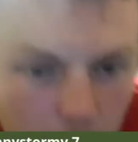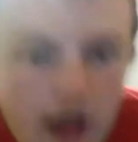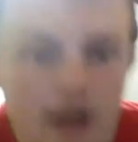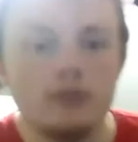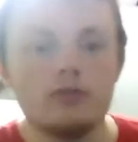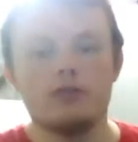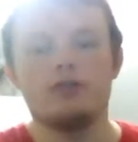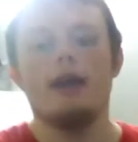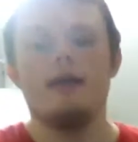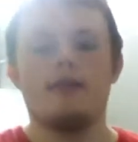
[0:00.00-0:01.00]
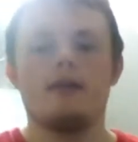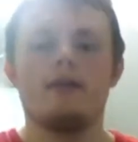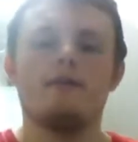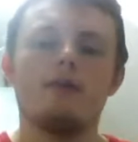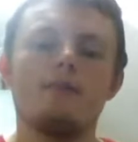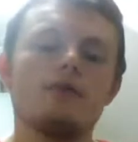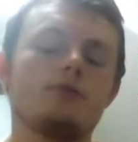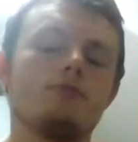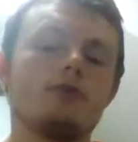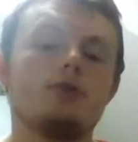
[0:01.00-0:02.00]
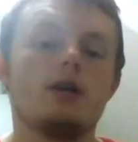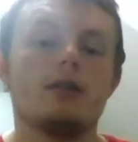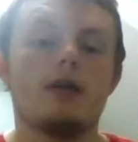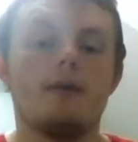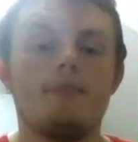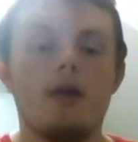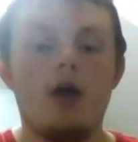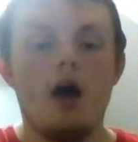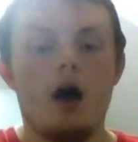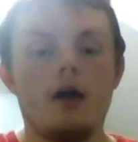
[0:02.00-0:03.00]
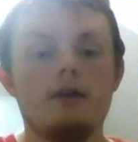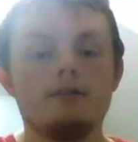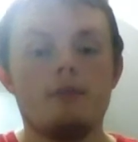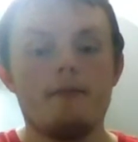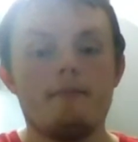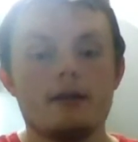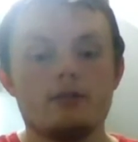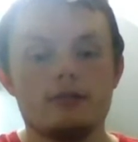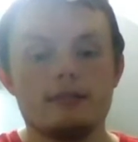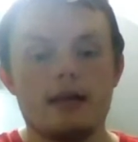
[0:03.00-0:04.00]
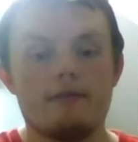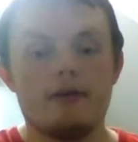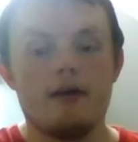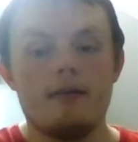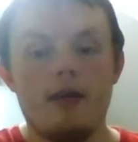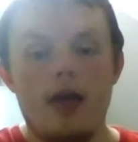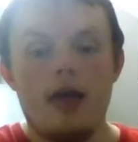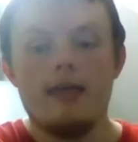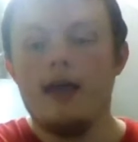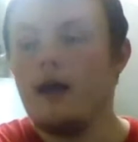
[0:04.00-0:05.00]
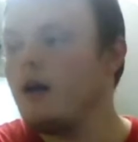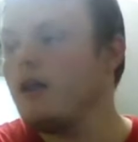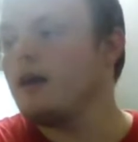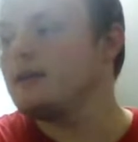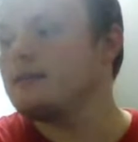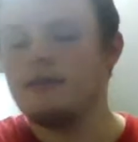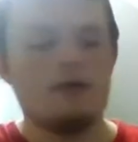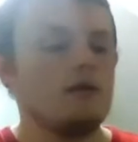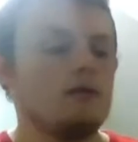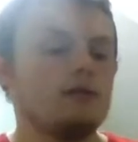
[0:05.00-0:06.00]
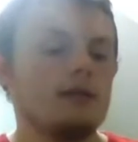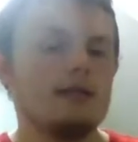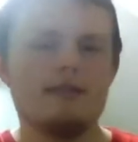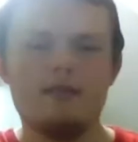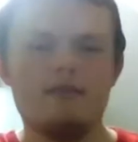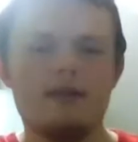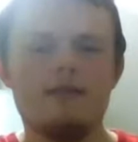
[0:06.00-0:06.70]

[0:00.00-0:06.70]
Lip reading: 100. Yeah, thank you very much. Appreciate that. I use my mattress cover Yeah, I like to use, it's only really